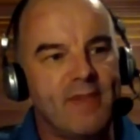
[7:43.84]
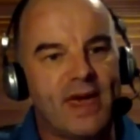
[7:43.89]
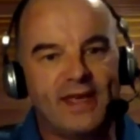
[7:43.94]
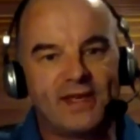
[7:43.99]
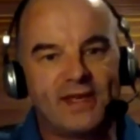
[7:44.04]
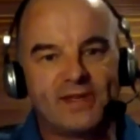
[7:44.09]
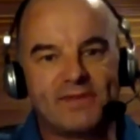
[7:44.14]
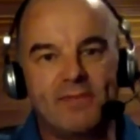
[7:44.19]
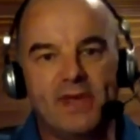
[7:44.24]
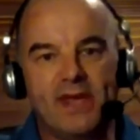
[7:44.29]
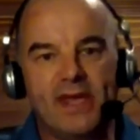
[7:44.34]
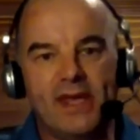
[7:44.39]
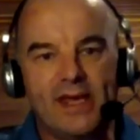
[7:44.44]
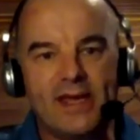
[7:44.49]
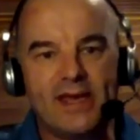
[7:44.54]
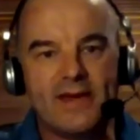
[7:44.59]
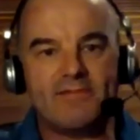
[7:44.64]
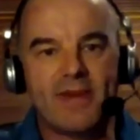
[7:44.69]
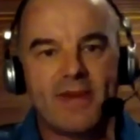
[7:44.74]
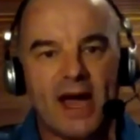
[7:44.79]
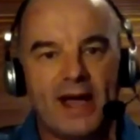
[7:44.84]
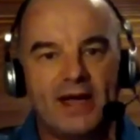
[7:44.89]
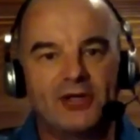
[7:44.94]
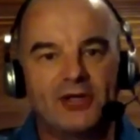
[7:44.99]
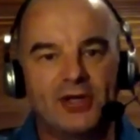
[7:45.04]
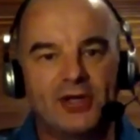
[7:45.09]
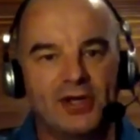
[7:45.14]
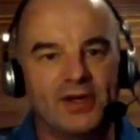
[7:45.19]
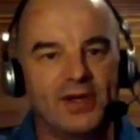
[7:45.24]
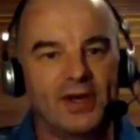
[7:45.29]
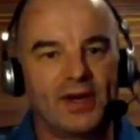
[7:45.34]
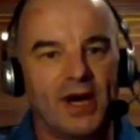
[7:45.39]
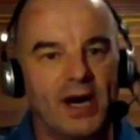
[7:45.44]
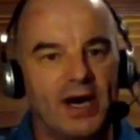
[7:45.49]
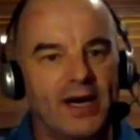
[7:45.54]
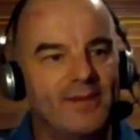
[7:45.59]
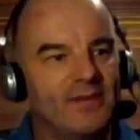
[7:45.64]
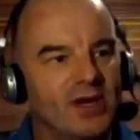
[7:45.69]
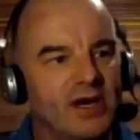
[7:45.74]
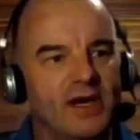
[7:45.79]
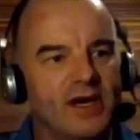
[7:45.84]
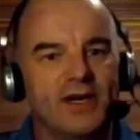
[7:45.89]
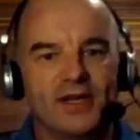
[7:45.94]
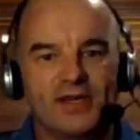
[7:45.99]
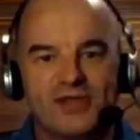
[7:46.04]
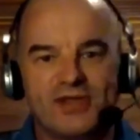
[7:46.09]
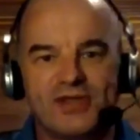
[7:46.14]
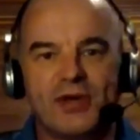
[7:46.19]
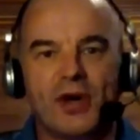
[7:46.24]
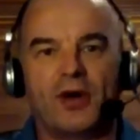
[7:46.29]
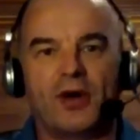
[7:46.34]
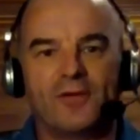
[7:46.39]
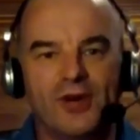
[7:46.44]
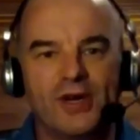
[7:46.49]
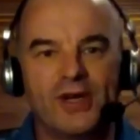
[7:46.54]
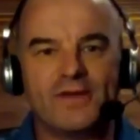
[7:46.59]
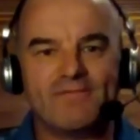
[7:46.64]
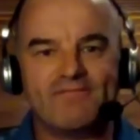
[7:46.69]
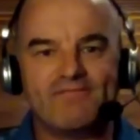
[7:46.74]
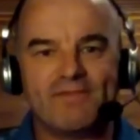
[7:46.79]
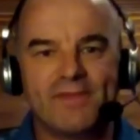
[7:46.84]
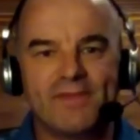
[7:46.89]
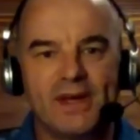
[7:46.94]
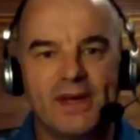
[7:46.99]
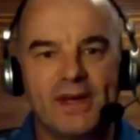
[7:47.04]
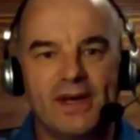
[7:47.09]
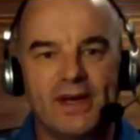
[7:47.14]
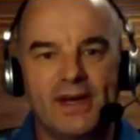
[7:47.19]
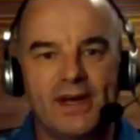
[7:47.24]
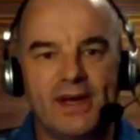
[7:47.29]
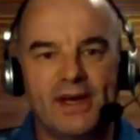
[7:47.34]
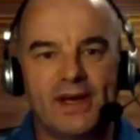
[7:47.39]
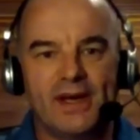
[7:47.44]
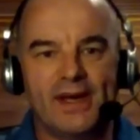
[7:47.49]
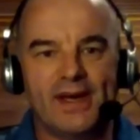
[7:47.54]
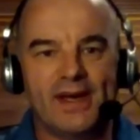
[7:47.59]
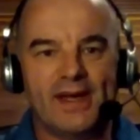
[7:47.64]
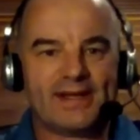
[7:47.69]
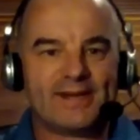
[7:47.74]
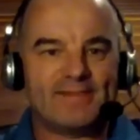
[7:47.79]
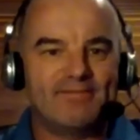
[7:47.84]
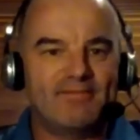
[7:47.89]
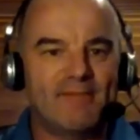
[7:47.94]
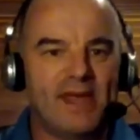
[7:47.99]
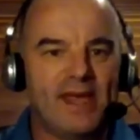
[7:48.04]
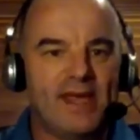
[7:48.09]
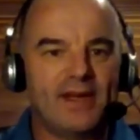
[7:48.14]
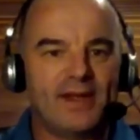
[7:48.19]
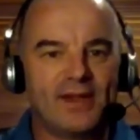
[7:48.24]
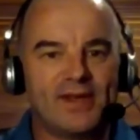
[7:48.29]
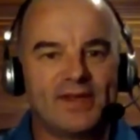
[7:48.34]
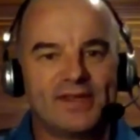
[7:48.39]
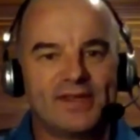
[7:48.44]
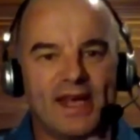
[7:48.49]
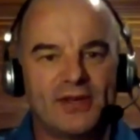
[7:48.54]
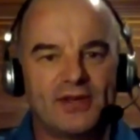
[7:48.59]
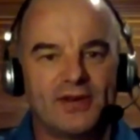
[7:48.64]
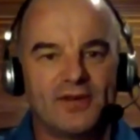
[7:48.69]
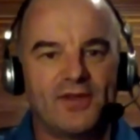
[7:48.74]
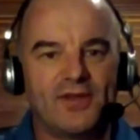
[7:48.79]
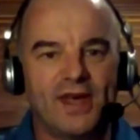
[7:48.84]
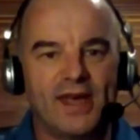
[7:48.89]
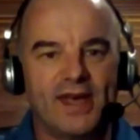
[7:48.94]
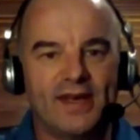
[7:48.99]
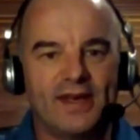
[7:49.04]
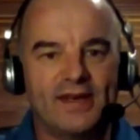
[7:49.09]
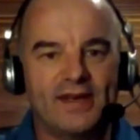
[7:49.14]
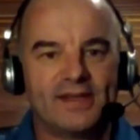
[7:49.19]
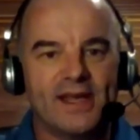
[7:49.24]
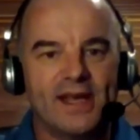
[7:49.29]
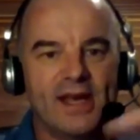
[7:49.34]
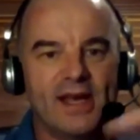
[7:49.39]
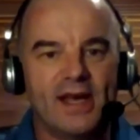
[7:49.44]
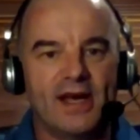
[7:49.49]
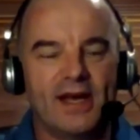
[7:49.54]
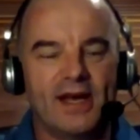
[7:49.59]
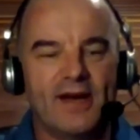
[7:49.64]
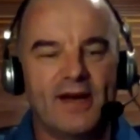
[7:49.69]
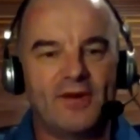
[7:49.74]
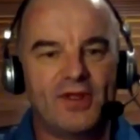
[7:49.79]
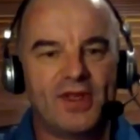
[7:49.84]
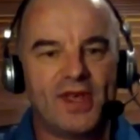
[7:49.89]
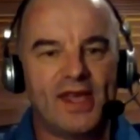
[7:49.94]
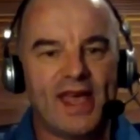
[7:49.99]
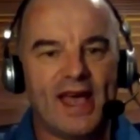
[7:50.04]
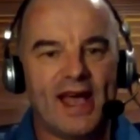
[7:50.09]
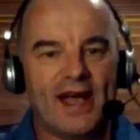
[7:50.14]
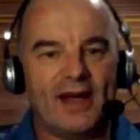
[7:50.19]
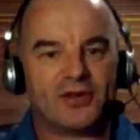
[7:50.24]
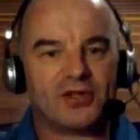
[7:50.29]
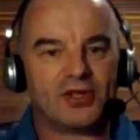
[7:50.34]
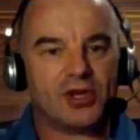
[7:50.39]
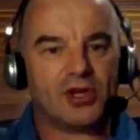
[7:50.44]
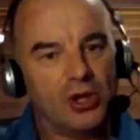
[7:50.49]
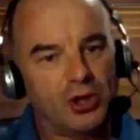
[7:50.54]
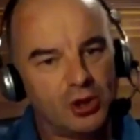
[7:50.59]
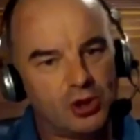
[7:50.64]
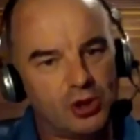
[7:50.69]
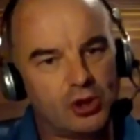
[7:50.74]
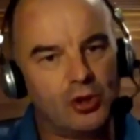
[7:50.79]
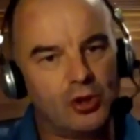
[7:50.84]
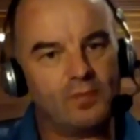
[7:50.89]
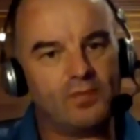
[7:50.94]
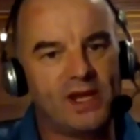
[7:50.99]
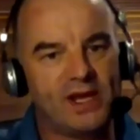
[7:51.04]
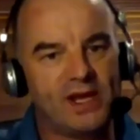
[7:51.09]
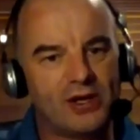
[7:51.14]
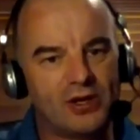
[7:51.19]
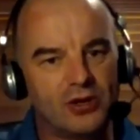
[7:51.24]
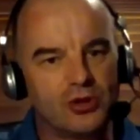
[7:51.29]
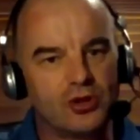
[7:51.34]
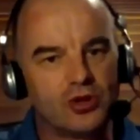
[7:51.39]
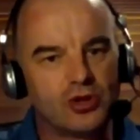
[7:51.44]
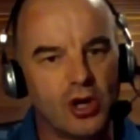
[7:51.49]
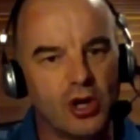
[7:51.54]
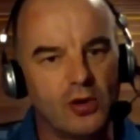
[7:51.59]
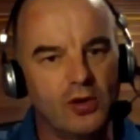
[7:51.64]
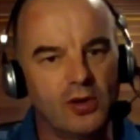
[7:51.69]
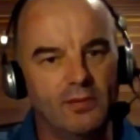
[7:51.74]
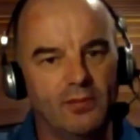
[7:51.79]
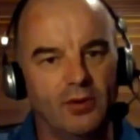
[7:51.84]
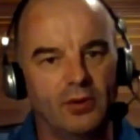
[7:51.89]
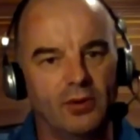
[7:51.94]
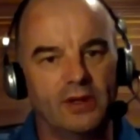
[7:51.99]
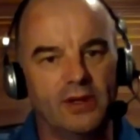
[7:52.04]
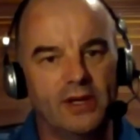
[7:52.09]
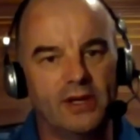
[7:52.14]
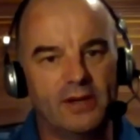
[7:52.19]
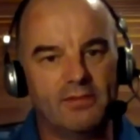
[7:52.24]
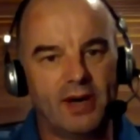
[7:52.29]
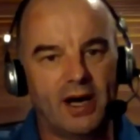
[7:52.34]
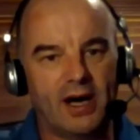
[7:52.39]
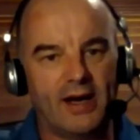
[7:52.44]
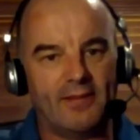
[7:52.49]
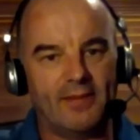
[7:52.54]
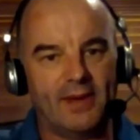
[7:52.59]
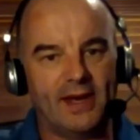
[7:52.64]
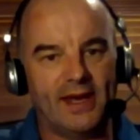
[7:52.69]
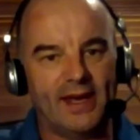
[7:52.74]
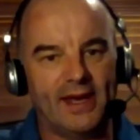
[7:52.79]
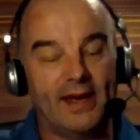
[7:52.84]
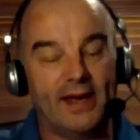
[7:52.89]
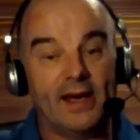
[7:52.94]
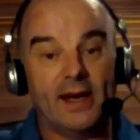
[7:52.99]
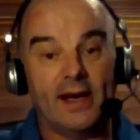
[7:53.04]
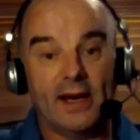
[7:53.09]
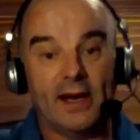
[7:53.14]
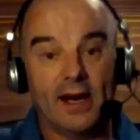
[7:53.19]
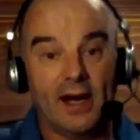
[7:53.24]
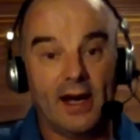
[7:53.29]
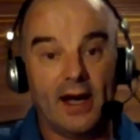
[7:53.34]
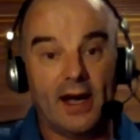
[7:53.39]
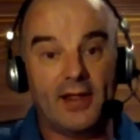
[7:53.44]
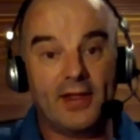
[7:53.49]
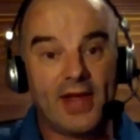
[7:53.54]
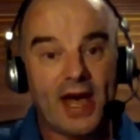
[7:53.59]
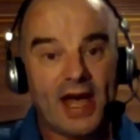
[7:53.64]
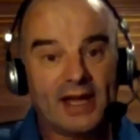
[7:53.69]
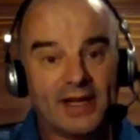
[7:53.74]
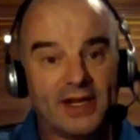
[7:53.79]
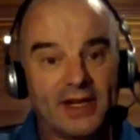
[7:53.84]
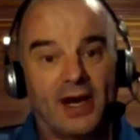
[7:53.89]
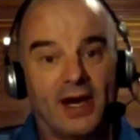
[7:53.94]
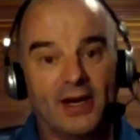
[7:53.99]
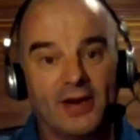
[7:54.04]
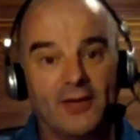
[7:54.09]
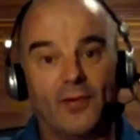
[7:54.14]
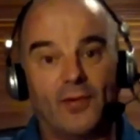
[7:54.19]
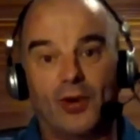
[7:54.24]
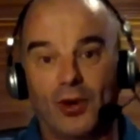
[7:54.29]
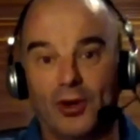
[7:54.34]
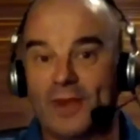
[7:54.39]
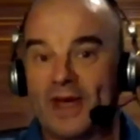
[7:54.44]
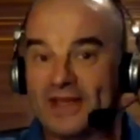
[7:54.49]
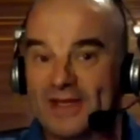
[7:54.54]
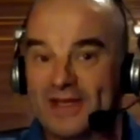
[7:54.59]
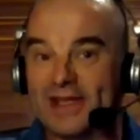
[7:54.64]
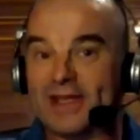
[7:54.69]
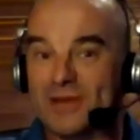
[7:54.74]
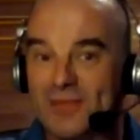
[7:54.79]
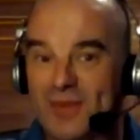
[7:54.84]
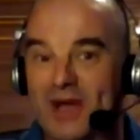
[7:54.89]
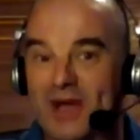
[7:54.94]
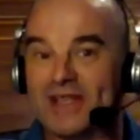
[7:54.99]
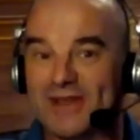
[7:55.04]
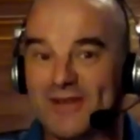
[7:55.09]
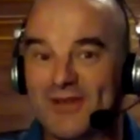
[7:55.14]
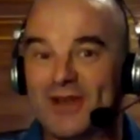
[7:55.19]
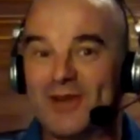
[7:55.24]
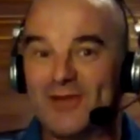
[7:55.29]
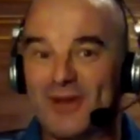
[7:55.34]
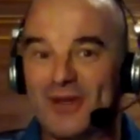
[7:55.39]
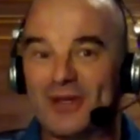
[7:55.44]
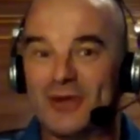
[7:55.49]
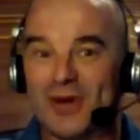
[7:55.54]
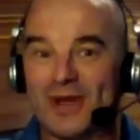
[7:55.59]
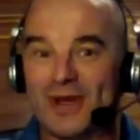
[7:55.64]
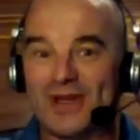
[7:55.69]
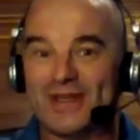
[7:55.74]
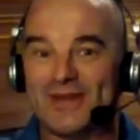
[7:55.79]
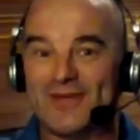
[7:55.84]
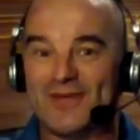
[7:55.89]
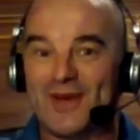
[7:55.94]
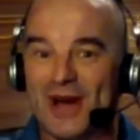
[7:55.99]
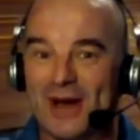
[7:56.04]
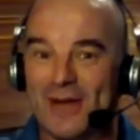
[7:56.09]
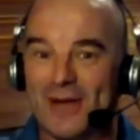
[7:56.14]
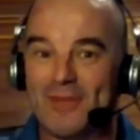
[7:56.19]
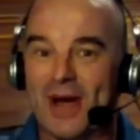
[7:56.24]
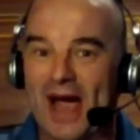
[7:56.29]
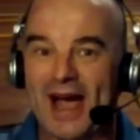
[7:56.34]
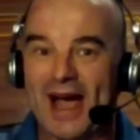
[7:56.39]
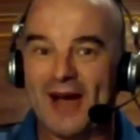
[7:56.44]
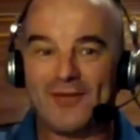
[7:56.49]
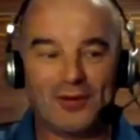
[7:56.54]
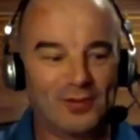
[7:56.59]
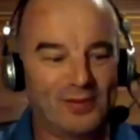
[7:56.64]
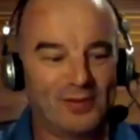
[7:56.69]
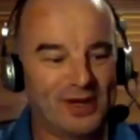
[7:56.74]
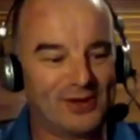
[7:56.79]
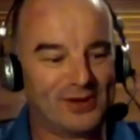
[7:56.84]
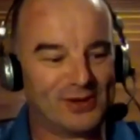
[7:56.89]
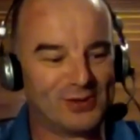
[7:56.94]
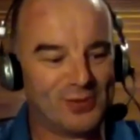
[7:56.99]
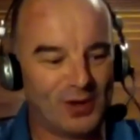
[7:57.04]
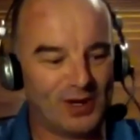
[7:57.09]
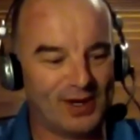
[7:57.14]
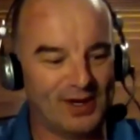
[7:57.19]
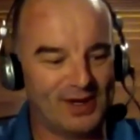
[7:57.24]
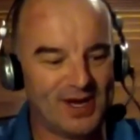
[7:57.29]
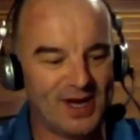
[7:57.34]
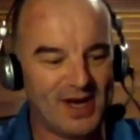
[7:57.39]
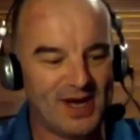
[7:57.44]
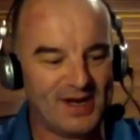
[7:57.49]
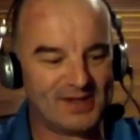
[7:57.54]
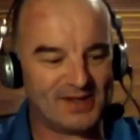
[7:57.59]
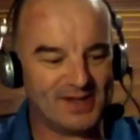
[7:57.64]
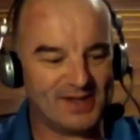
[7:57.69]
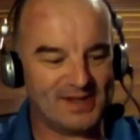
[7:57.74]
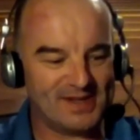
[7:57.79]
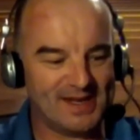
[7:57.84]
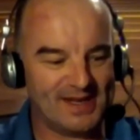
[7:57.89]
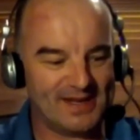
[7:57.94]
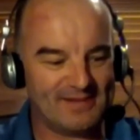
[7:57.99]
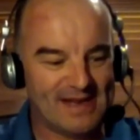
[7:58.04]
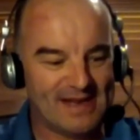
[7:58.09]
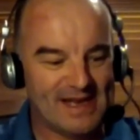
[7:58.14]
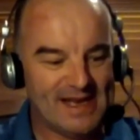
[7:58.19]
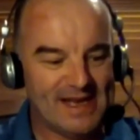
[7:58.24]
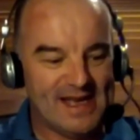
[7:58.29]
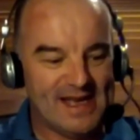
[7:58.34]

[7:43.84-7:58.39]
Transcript: makes me imagine that I'm kind of sovereign. It's me at the center of things, and everything else should be controllable by me. And that kind of world makes expressive individualism very powerful, because what it does is it